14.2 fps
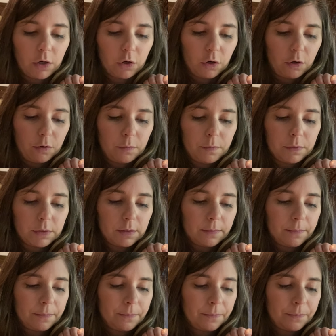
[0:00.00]
groups
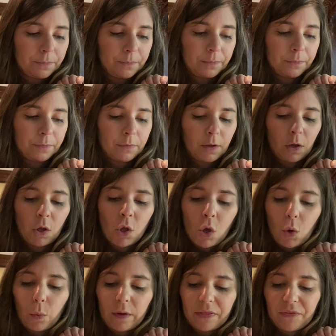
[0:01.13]

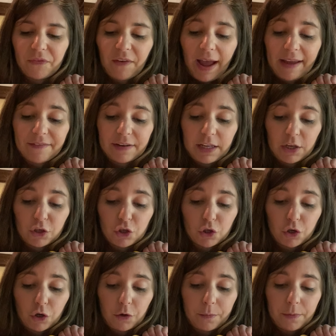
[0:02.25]
with 5 in each
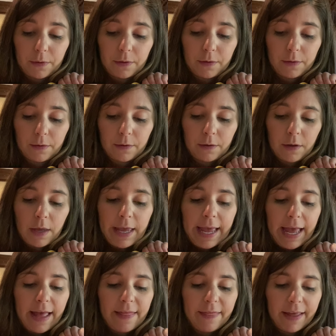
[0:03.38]
group.
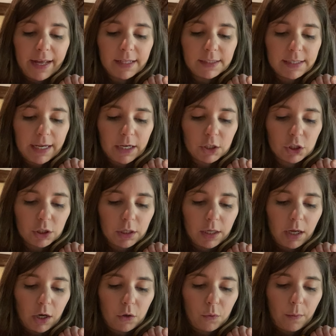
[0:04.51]
And that's actually
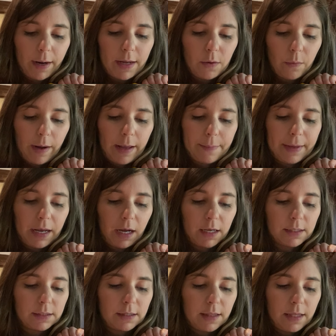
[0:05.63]
a great way,
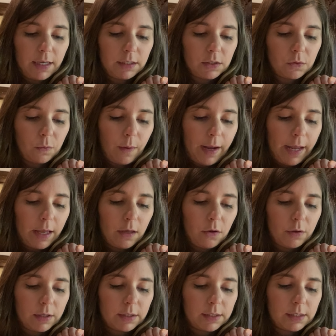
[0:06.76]
because this way you
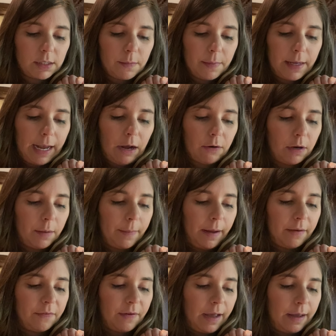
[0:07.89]
can see me counting
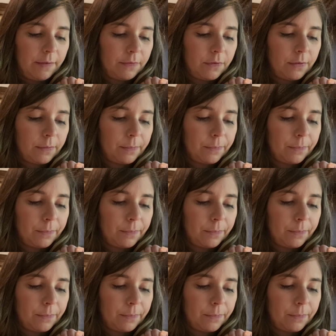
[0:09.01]
by 5s.